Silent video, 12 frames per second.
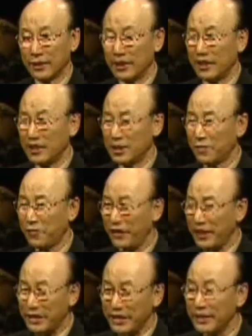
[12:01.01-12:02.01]
That is
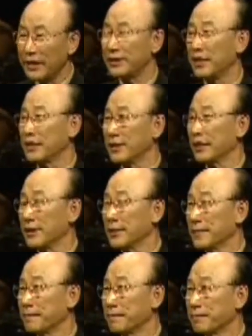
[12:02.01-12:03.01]
very necessary.
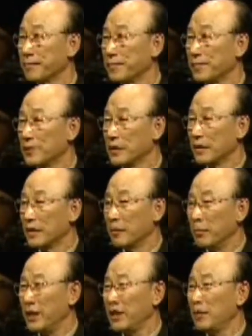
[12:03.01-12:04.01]

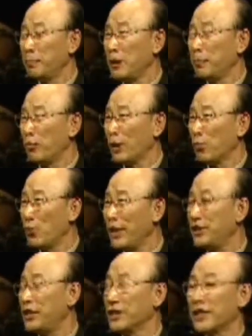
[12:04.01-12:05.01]
Many people are
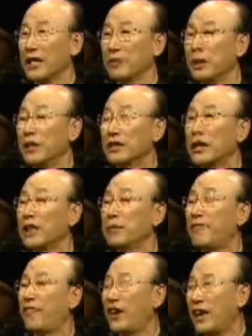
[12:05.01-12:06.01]
wasting time.
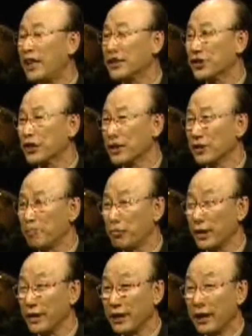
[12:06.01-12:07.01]
They fast and
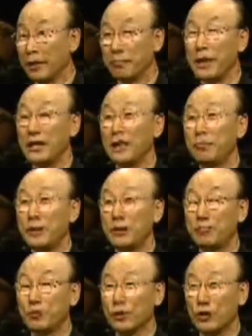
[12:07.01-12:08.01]
pray. Many
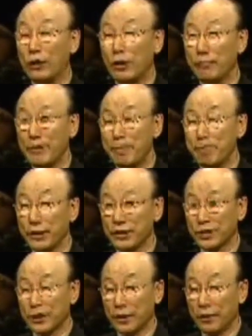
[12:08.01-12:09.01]
people, our
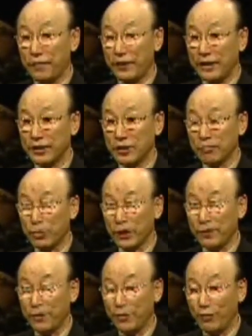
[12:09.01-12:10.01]
members, fast and
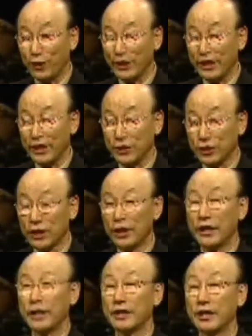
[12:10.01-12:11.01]
pray for 40 days.
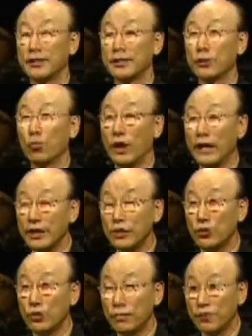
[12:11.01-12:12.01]
And I say, why
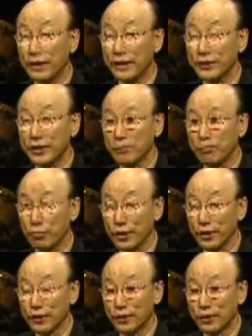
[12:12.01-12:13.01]
do you fast and
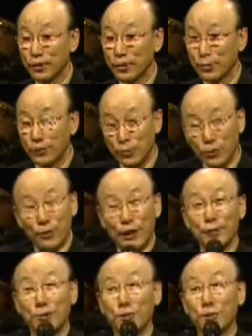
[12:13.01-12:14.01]
pray? No,
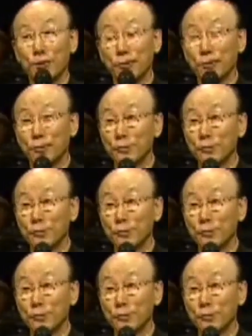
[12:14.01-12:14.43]
I don't know.